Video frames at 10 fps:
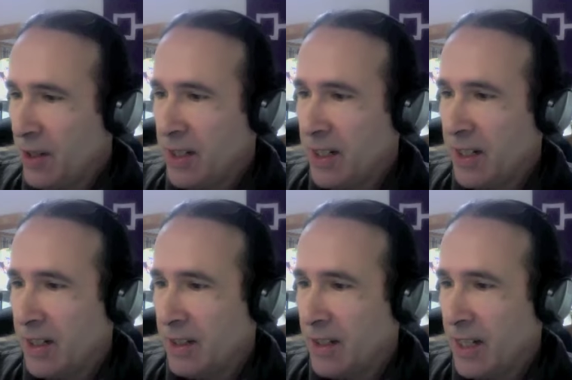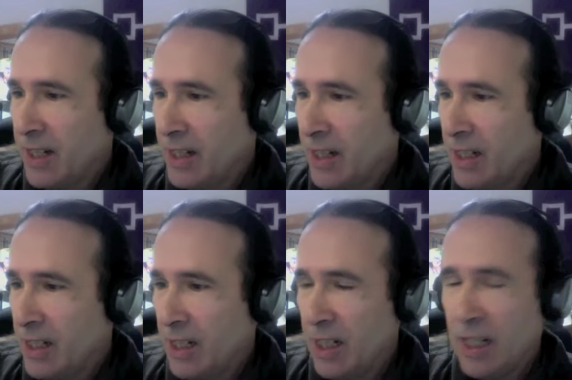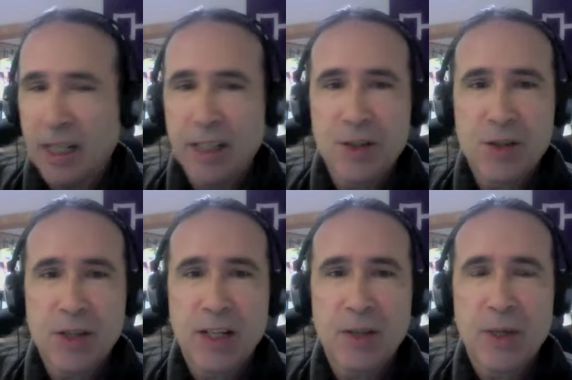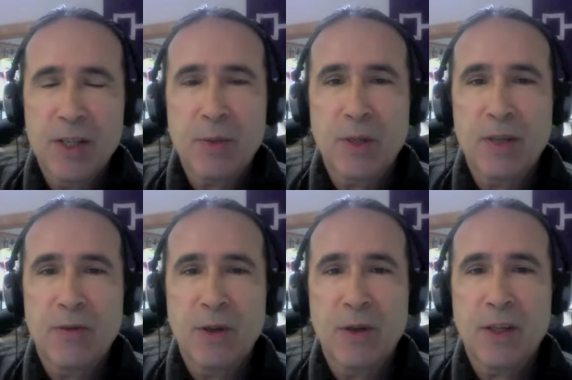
Carolina on January twenty-first.